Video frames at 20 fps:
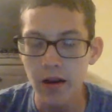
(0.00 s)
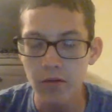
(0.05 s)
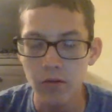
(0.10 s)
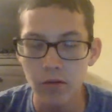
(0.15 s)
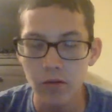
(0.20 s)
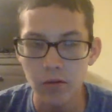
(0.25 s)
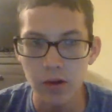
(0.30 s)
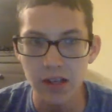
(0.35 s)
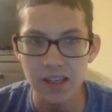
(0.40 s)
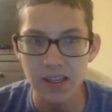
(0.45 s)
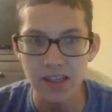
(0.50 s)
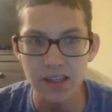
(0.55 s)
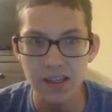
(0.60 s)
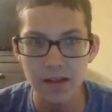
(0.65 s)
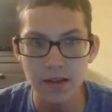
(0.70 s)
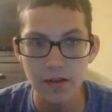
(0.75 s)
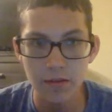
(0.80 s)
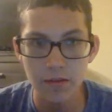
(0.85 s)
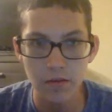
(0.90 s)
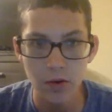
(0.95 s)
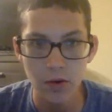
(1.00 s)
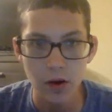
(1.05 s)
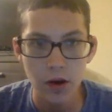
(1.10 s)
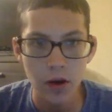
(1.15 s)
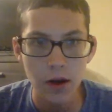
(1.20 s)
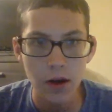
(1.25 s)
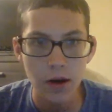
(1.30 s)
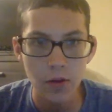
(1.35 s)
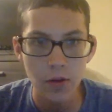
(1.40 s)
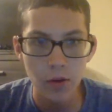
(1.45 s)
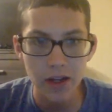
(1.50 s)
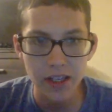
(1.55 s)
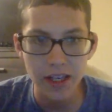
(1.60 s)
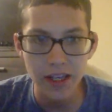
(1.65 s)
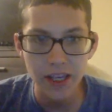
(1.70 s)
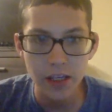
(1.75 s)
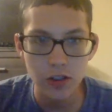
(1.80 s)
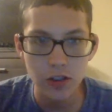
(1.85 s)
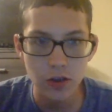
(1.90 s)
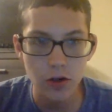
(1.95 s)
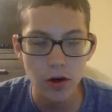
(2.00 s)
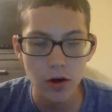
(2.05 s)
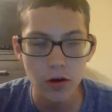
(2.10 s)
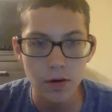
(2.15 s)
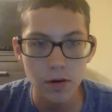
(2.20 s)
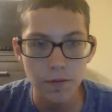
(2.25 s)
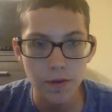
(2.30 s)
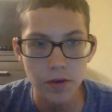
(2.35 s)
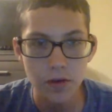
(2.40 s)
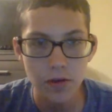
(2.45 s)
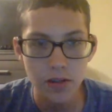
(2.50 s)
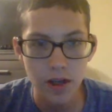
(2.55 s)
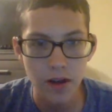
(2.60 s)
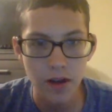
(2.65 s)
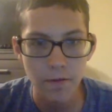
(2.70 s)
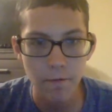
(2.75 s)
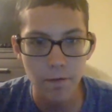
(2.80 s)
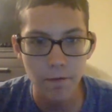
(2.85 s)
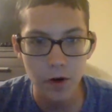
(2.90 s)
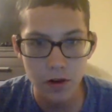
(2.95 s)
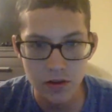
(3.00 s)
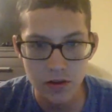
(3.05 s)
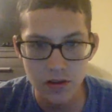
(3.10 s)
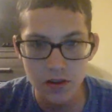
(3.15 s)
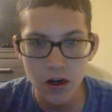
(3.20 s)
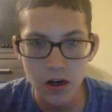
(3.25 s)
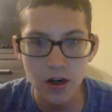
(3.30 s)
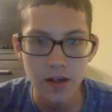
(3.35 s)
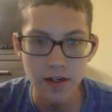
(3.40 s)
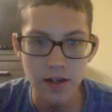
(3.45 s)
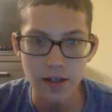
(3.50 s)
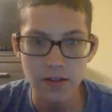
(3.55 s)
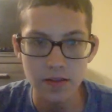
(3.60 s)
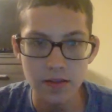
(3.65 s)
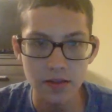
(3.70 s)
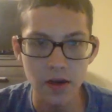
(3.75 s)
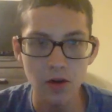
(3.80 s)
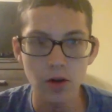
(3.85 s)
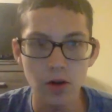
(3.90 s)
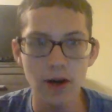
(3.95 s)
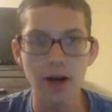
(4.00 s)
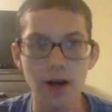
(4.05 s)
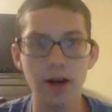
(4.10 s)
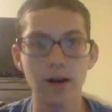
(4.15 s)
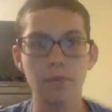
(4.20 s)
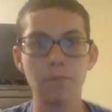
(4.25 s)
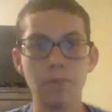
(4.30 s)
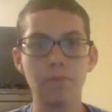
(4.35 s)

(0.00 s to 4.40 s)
in when Gage Car Reviews had first started. So um,